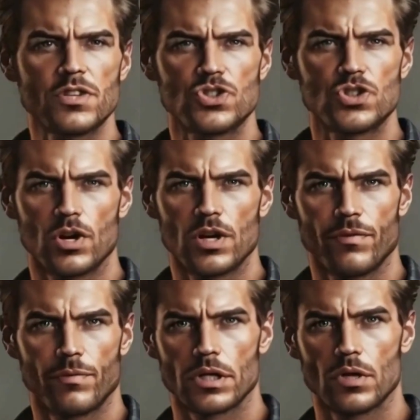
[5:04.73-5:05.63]
his journey
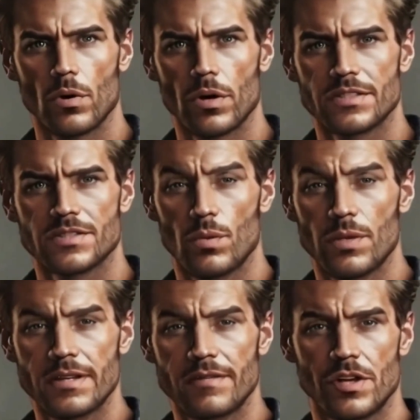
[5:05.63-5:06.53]
from ignoring his
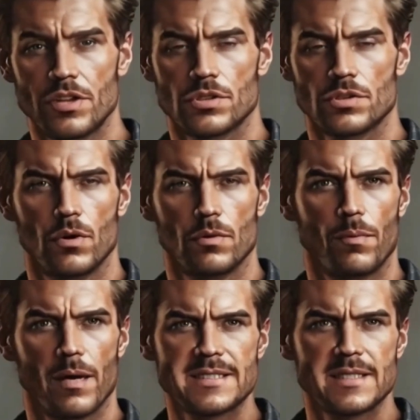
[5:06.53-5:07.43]
dwindling vision to
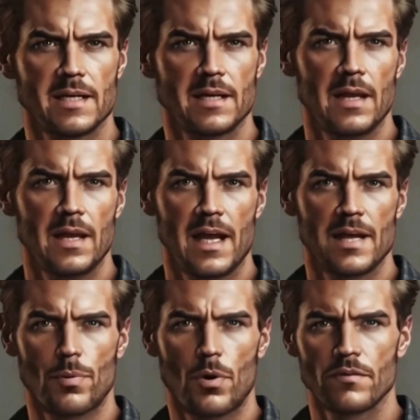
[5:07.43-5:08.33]
embracing it as
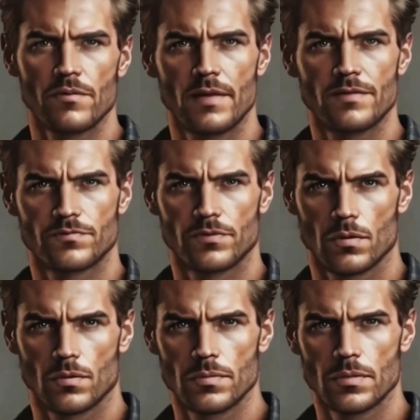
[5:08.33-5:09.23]
part of life's flow.